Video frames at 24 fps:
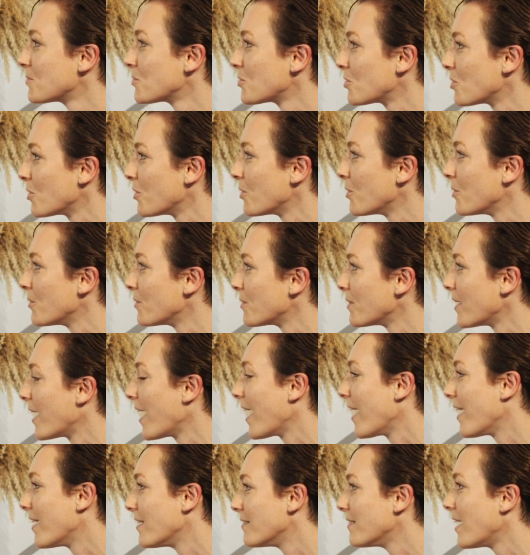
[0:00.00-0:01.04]
So
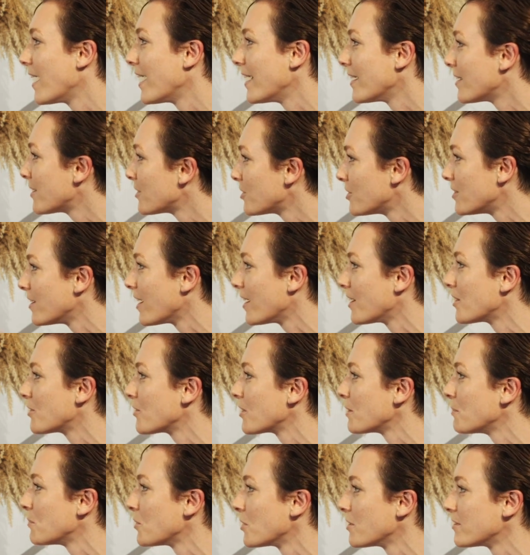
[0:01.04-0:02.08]
yeah, I could not
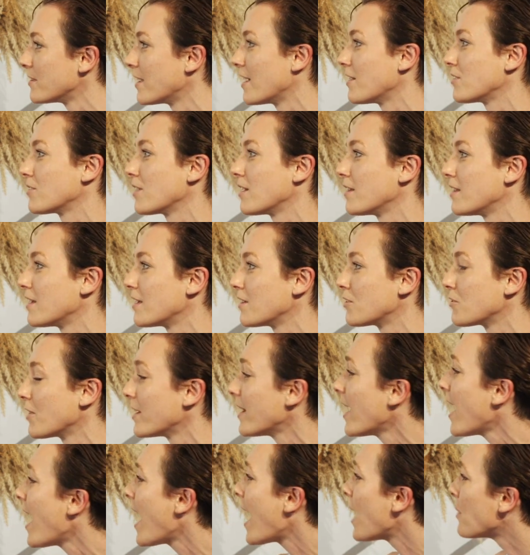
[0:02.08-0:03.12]
agree more, Saskia. I think it's great.
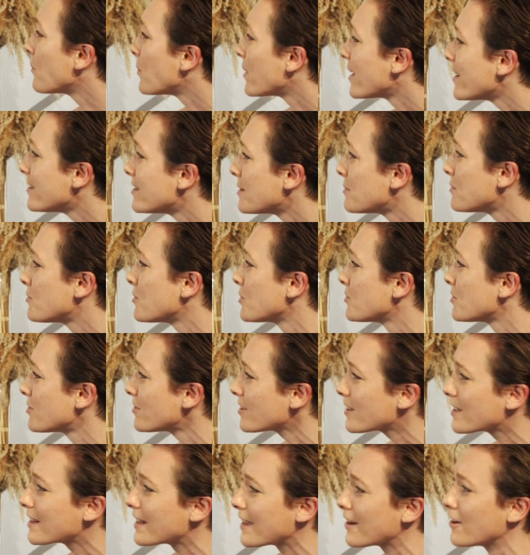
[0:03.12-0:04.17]
And what I said before, just
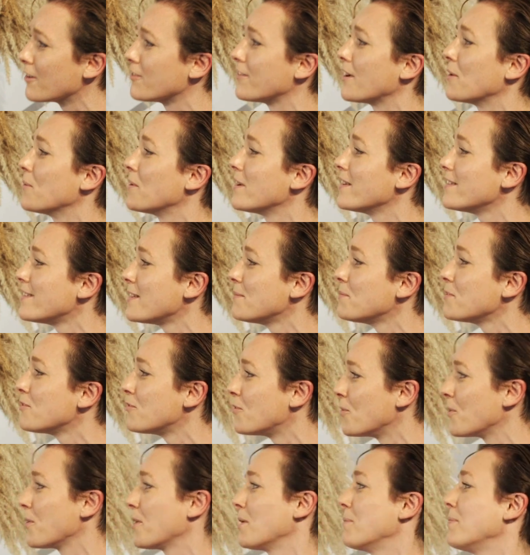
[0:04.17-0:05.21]
to clarify, what I said
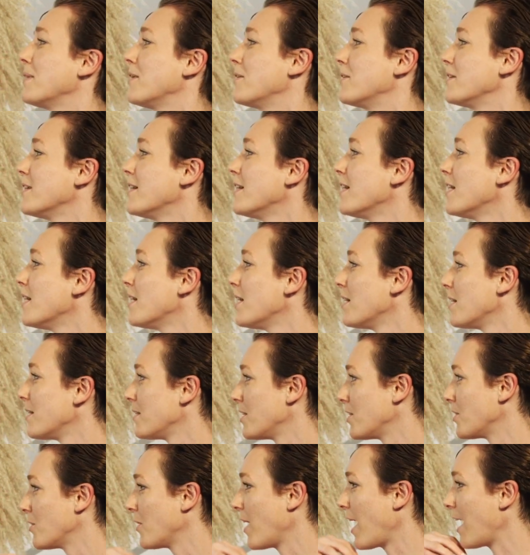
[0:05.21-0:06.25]
before about
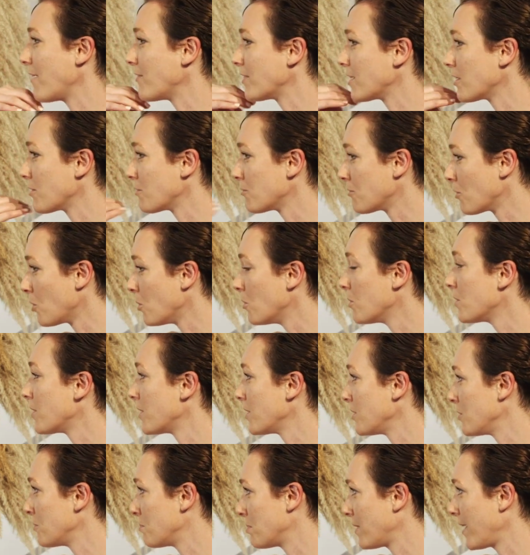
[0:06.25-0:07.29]
having a role that
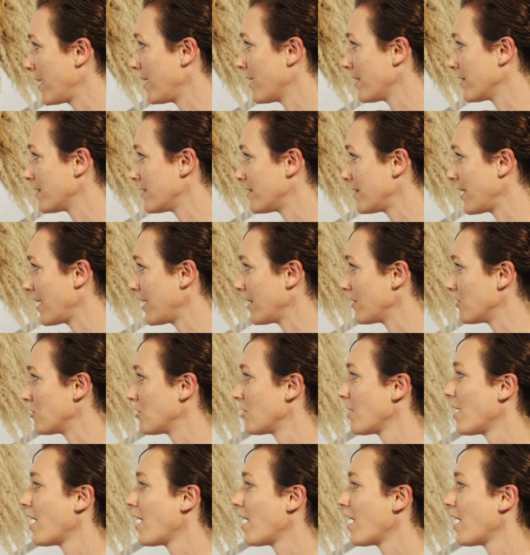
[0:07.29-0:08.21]
you play on stage,